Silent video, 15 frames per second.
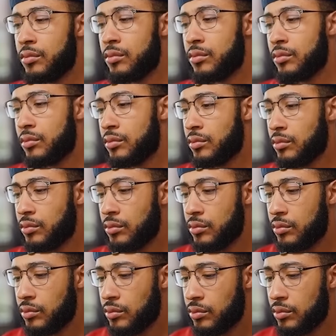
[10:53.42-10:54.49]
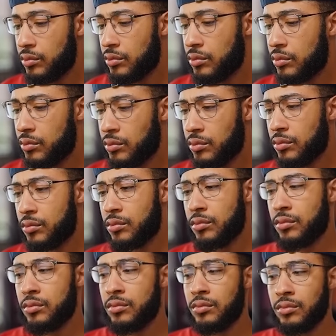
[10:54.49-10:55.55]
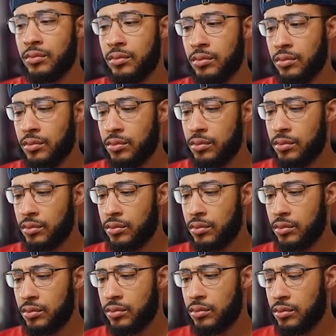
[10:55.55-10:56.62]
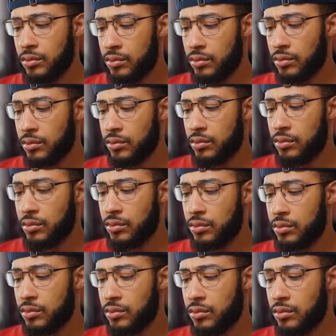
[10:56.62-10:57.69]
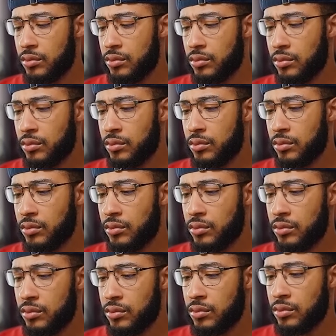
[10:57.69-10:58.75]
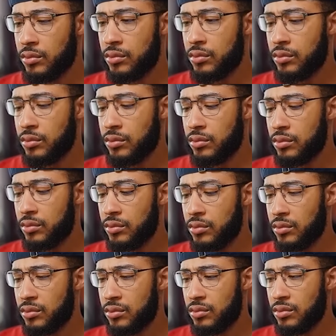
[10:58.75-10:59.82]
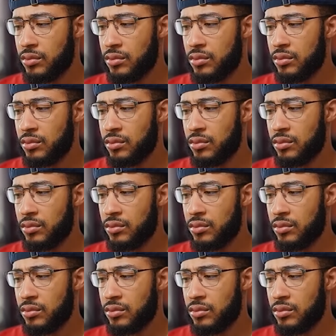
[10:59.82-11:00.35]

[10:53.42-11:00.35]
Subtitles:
[no speech]